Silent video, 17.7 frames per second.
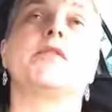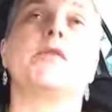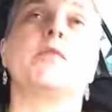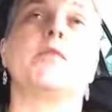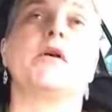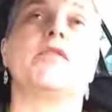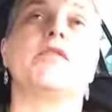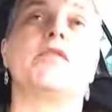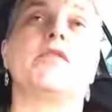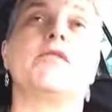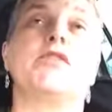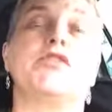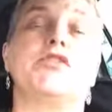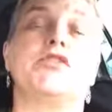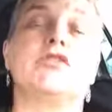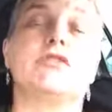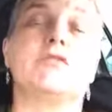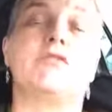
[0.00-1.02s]
With
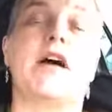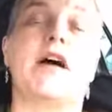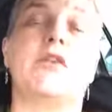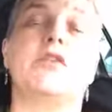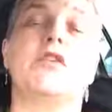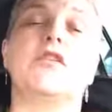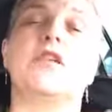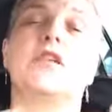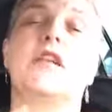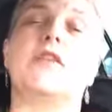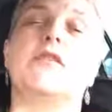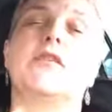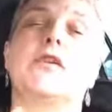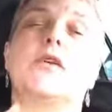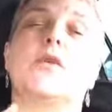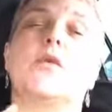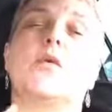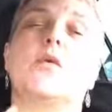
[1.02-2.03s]
reduced value, you never
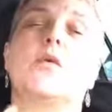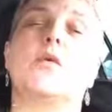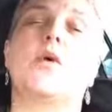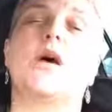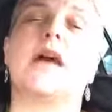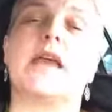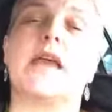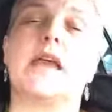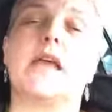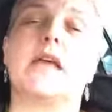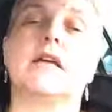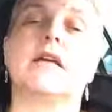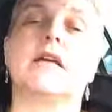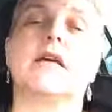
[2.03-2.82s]
quite,